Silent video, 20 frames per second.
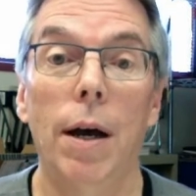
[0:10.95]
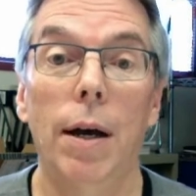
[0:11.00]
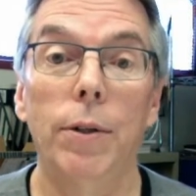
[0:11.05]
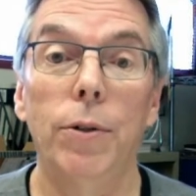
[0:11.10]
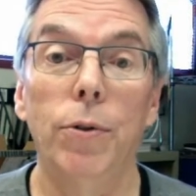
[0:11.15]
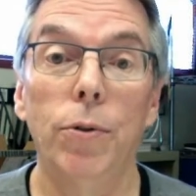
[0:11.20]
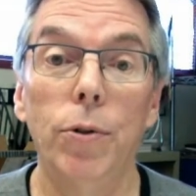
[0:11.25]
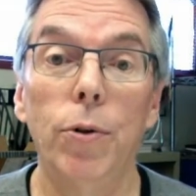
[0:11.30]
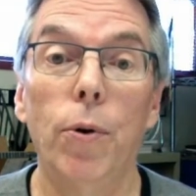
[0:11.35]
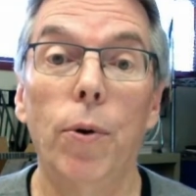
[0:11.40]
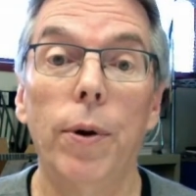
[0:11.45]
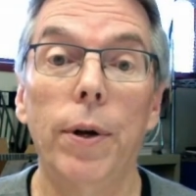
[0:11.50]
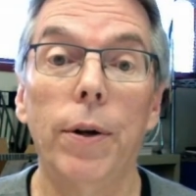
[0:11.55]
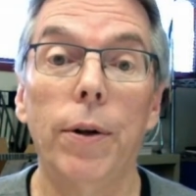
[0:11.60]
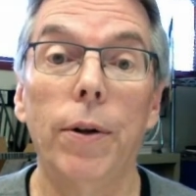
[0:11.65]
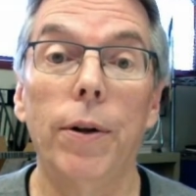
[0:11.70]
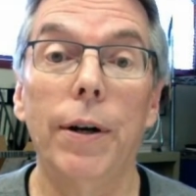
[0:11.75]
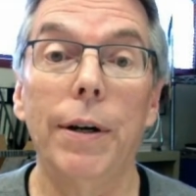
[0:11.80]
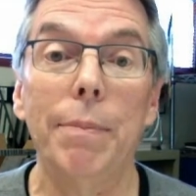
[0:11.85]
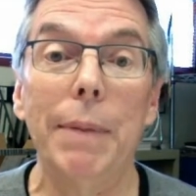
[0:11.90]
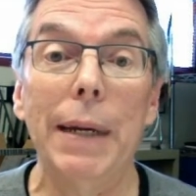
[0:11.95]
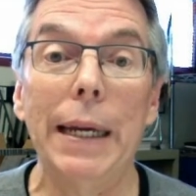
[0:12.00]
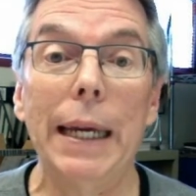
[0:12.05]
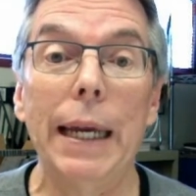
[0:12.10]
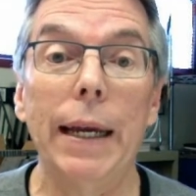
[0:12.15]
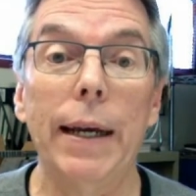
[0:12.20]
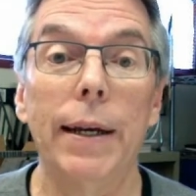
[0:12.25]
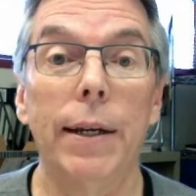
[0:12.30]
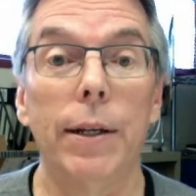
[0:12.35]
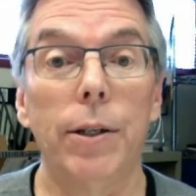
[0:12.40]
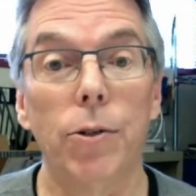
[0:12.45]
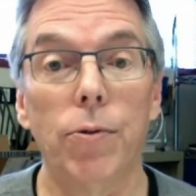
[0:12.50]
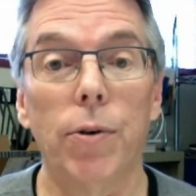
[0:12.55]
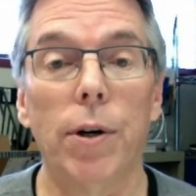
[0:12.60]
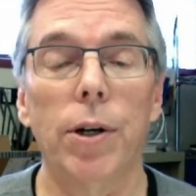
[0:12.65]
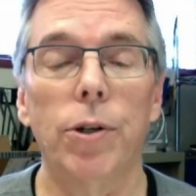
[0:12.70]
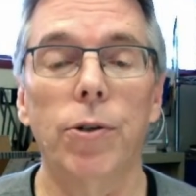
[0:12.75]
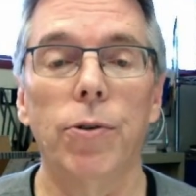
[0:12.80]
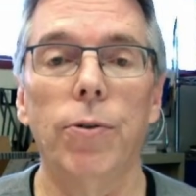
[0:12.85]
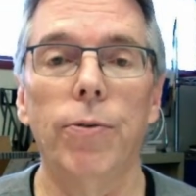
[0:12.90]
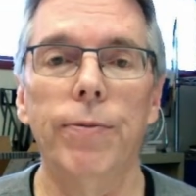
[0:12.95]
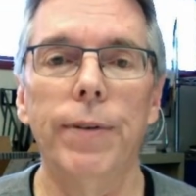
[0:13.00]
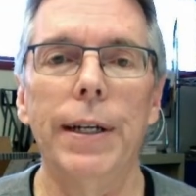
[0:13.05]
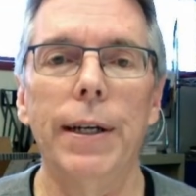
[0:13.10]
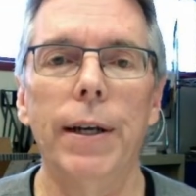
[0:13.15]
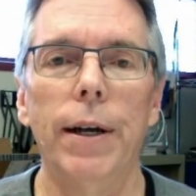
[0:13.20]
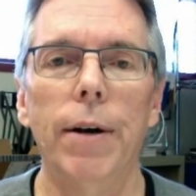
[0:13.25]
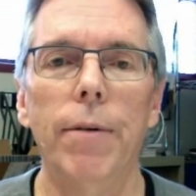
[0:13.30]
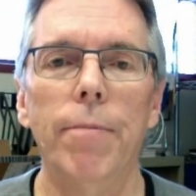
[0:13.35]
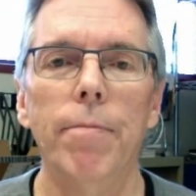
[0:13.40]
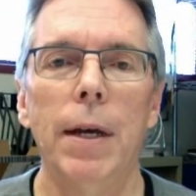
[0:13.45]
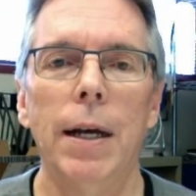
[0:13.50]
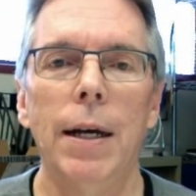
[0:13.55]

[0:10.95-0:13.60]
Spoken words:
tutorial on making an instructional video.